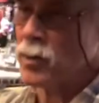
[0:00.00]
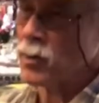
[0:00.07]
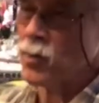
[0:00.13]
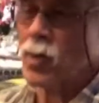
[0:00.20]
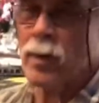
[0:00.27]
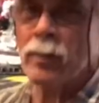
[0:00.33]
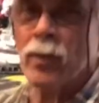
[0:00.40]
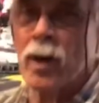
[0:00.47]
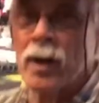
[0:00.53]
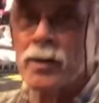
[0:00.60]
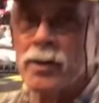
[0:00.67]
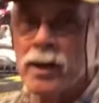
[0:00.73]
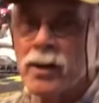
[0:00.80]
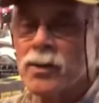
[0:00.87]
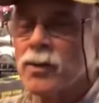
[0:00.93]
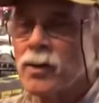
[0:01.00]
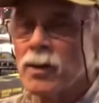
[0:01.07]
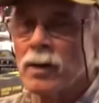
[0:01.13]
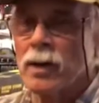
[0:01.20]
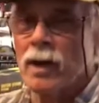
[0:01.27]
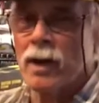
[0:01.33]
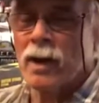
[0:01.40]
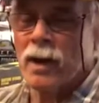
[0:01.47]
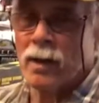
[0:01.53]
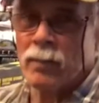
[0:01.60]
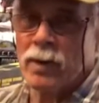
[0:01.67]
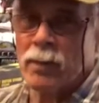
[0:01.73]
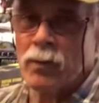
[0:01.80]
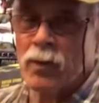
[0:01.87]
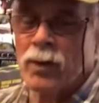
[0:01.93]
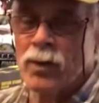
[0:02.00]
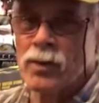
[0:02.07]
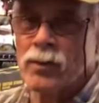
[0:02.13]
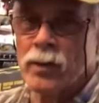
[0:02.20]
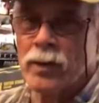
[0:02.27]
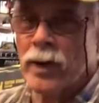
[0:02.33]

just want projects or people use for